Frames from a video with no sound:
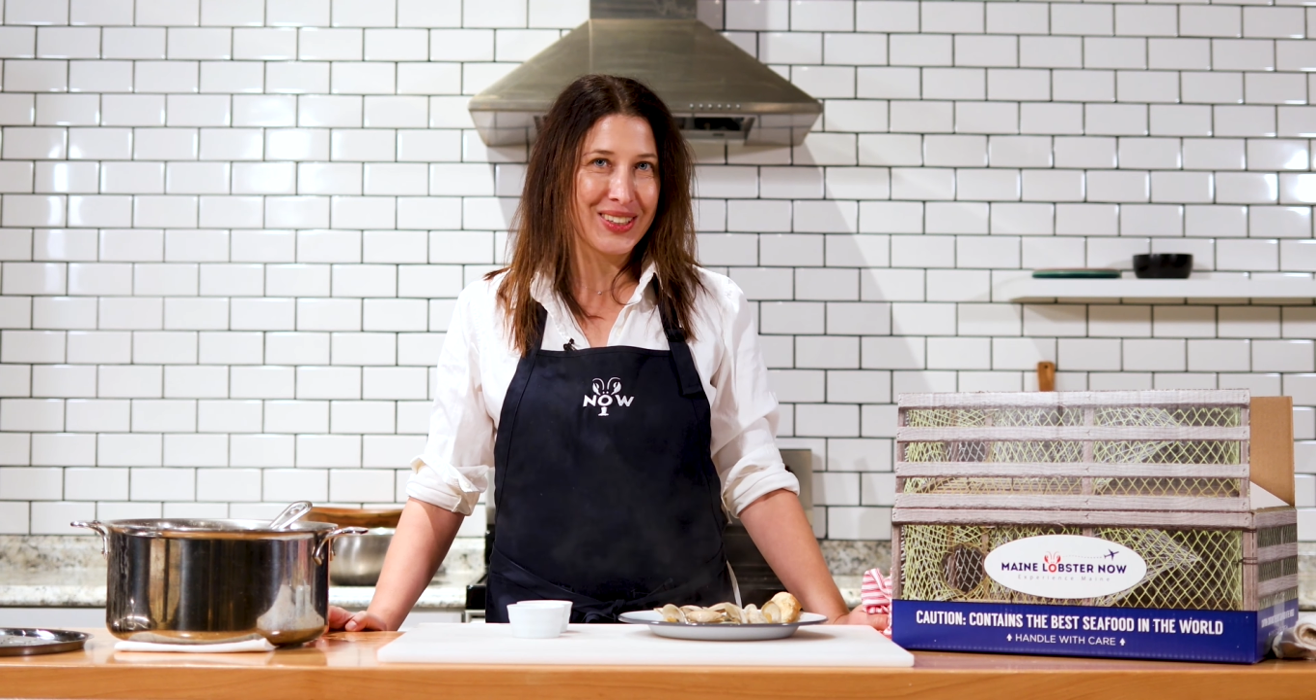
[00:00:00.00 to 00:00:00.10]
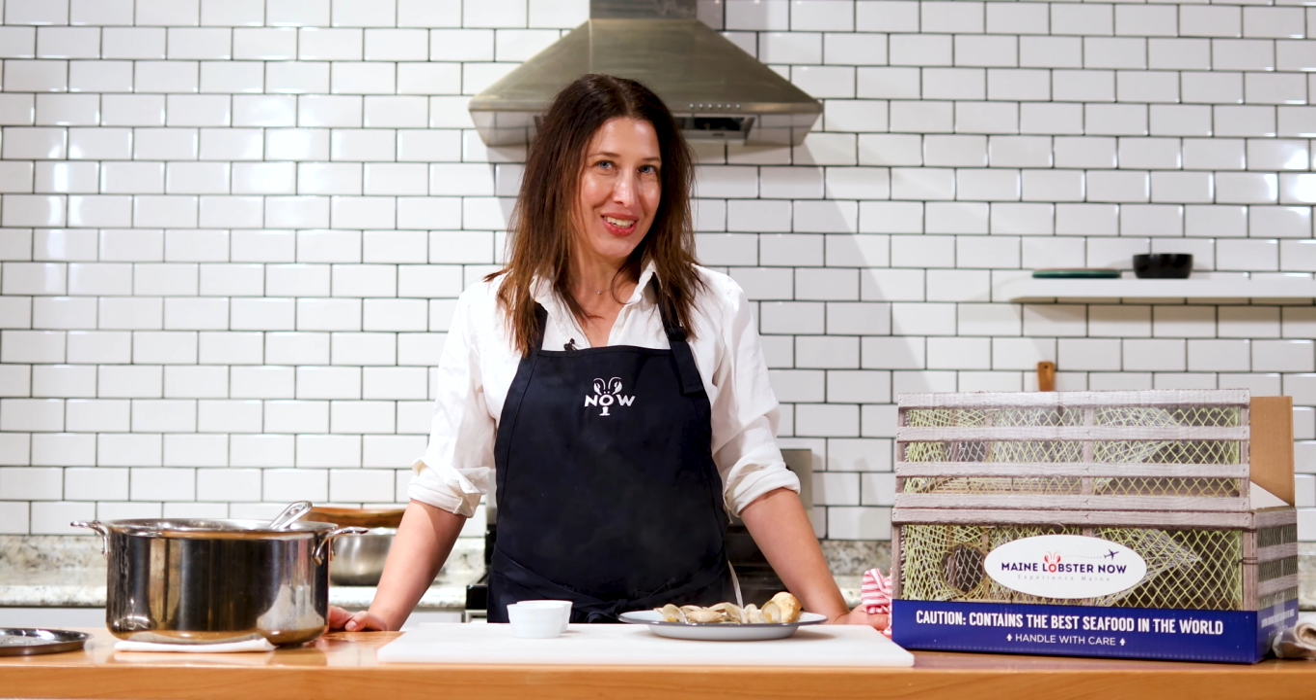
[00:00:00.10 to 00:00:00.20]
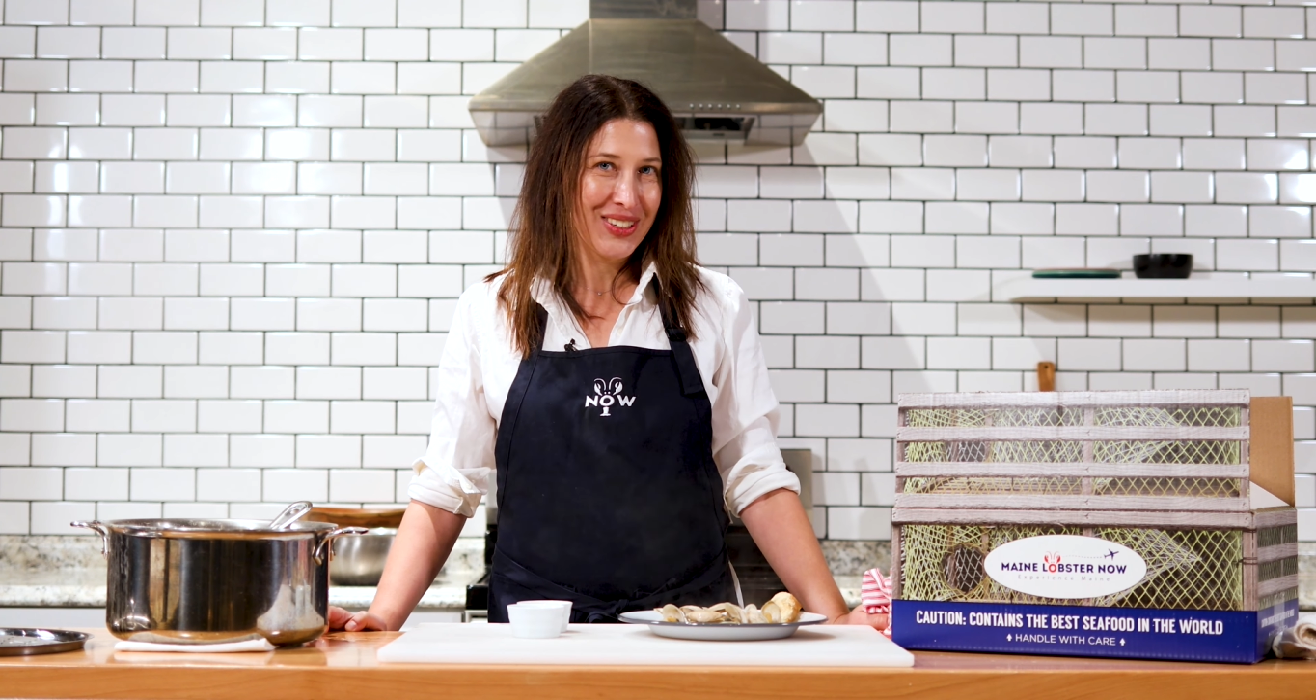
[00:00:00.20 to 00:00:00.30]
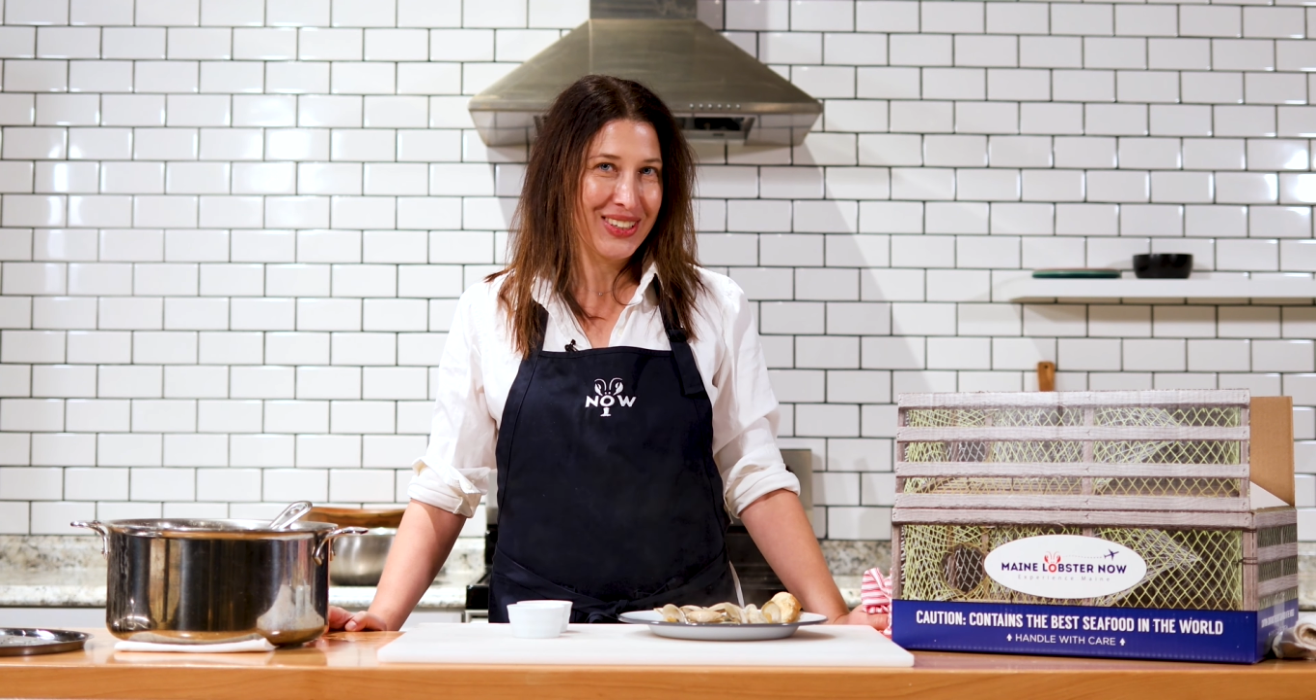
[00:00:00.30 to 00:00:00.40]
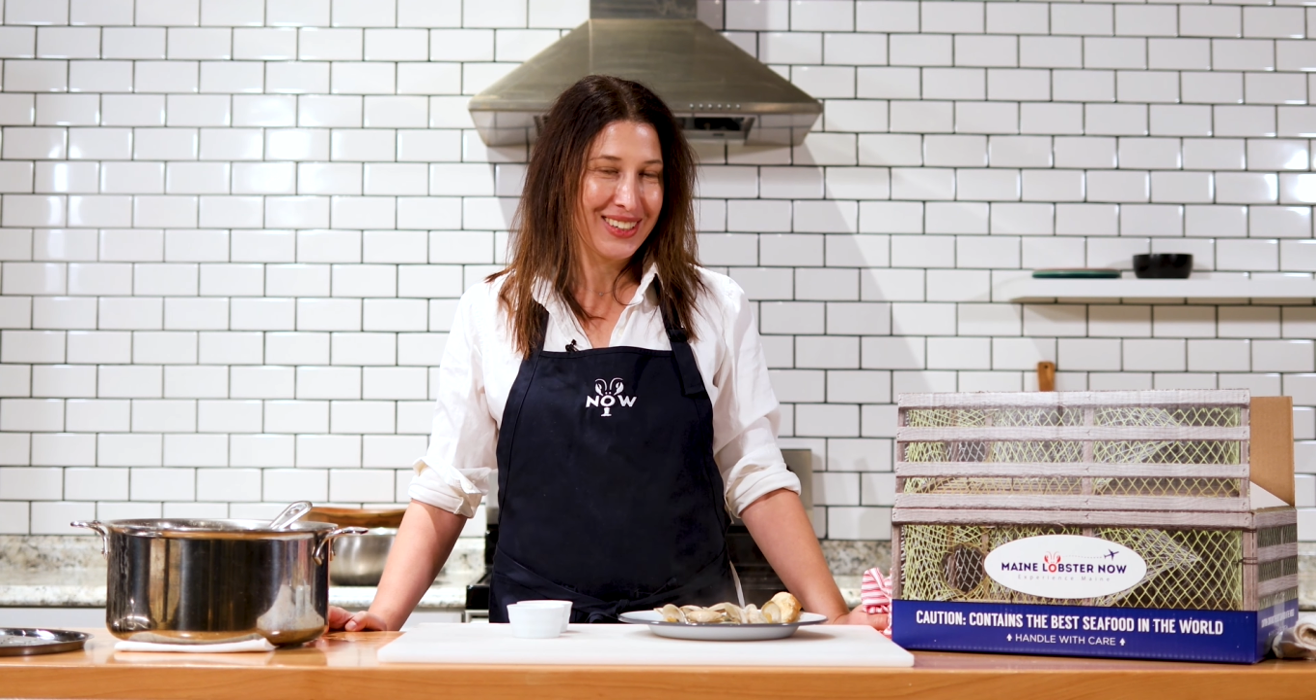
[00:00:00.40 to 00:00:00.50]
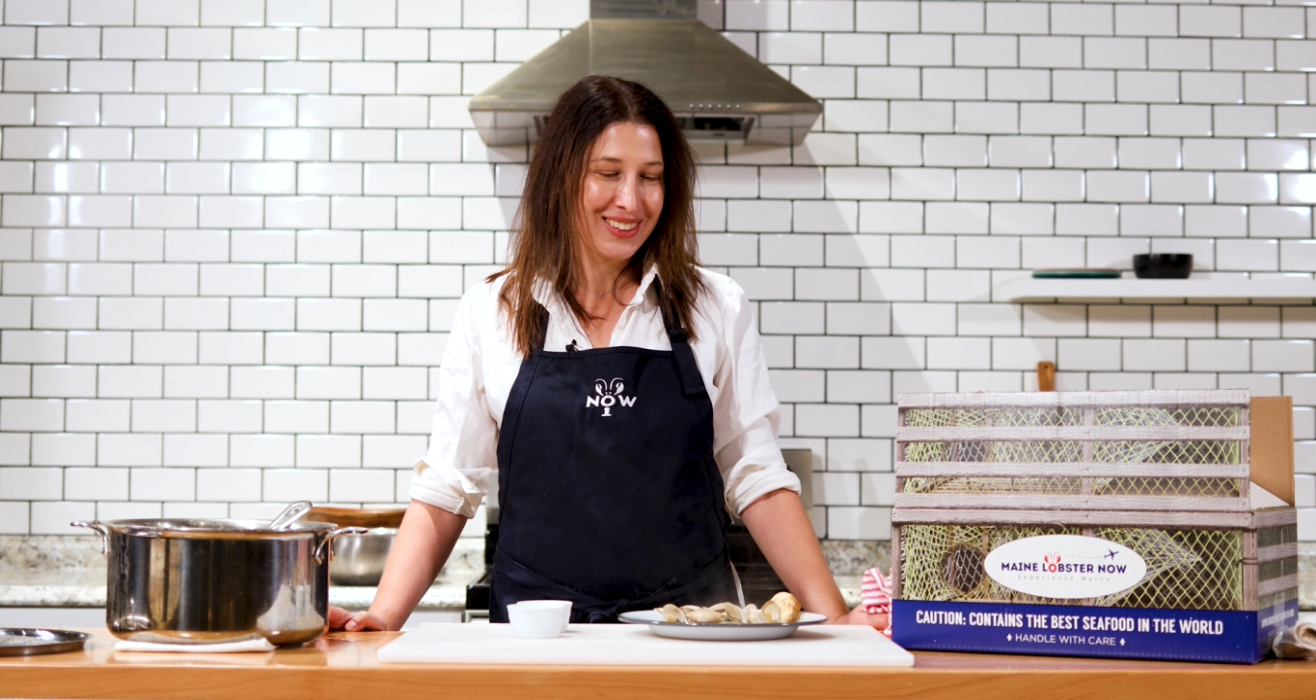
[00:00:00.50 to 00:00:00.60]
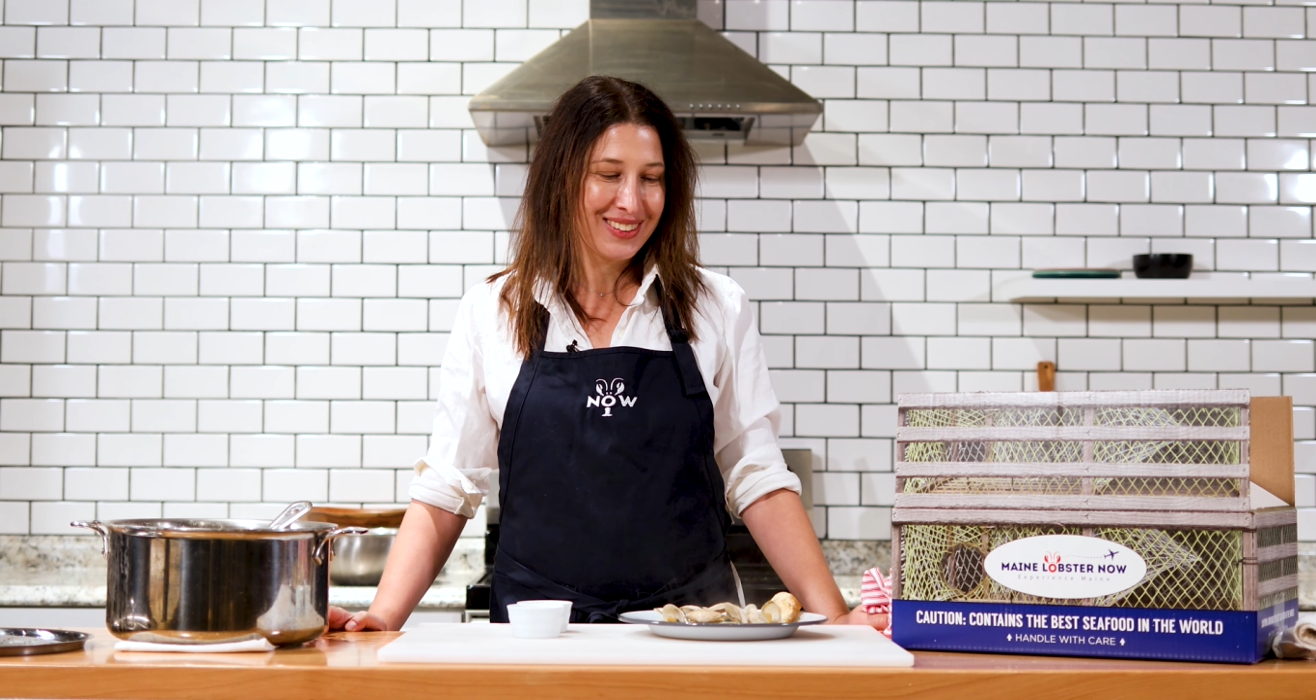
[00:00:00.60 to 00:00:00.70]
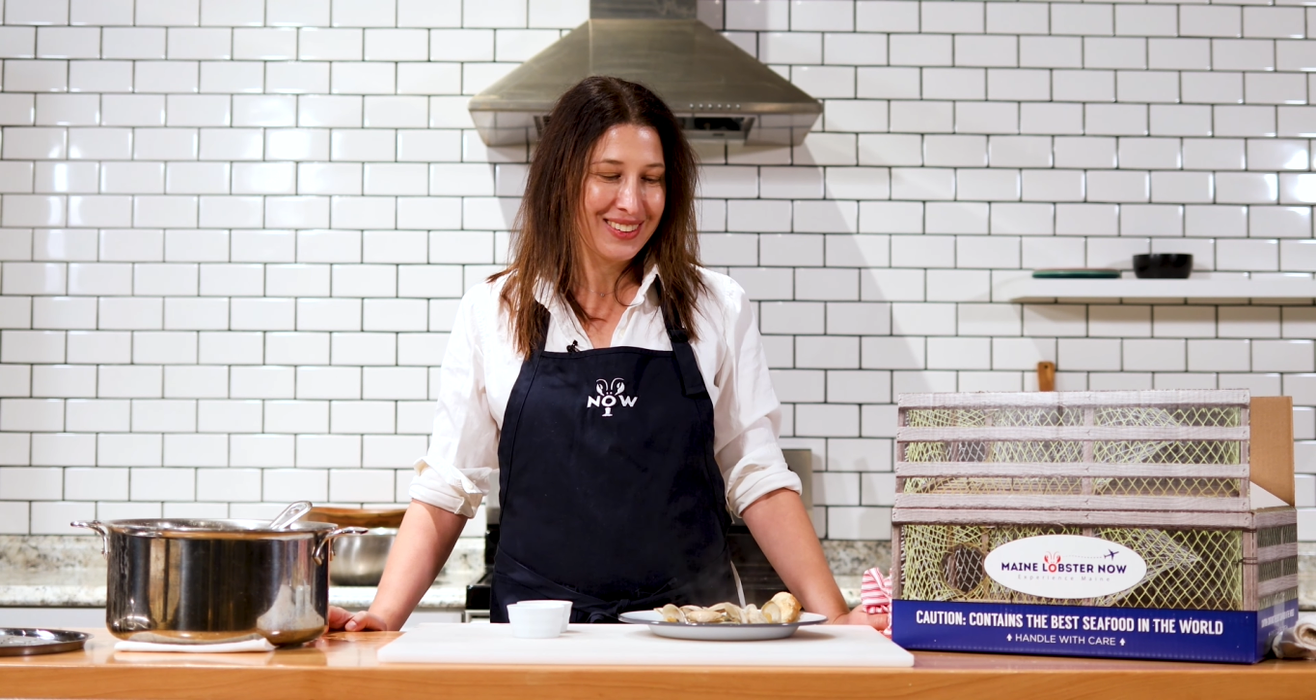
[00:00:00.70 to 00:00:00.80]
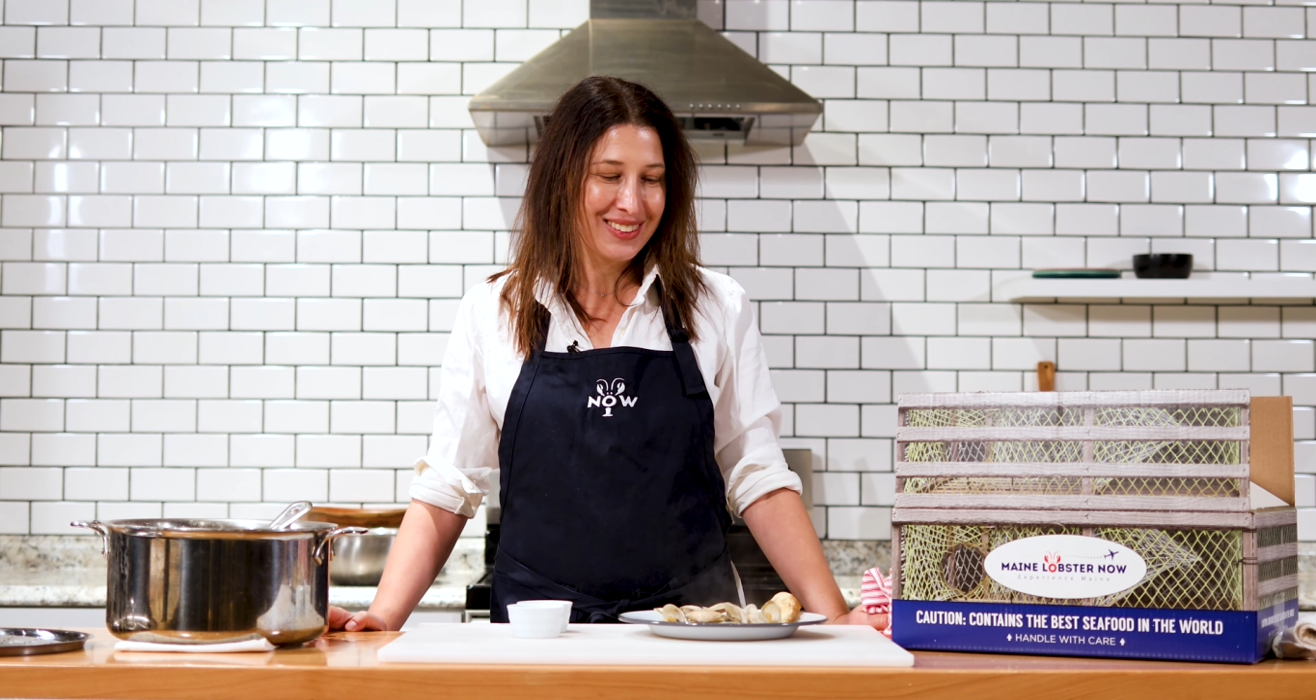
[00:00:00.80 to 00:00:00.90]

delicious.